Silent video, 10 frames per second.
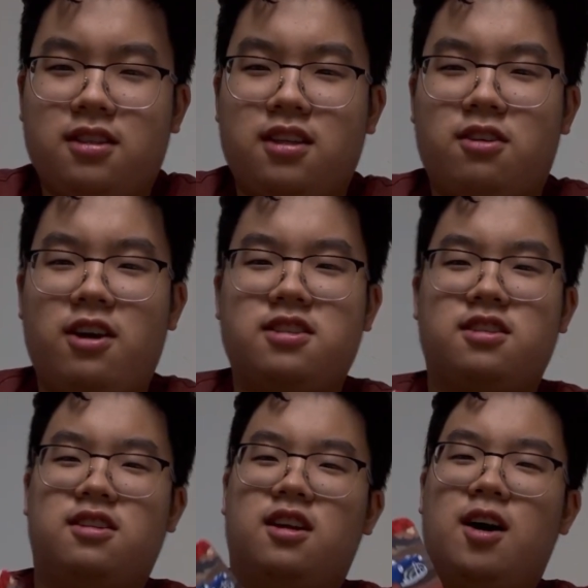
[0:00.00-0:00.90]
it creates
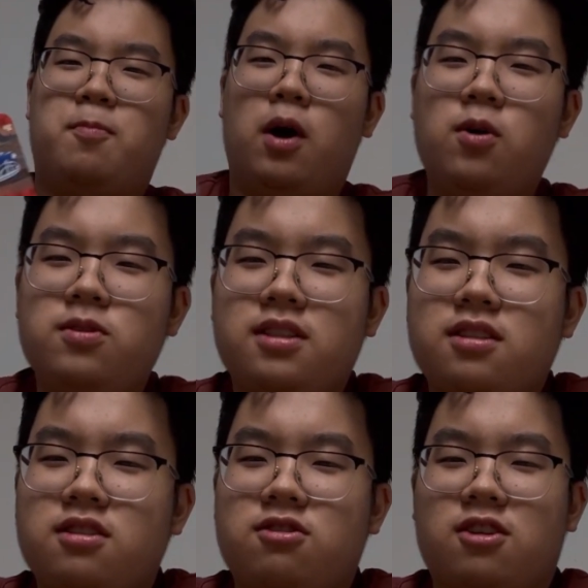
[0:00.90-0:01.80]
an opposing
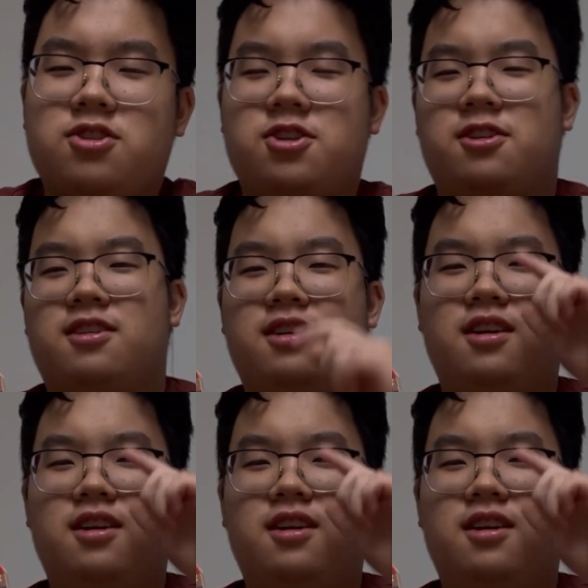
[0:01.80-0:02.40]
structure,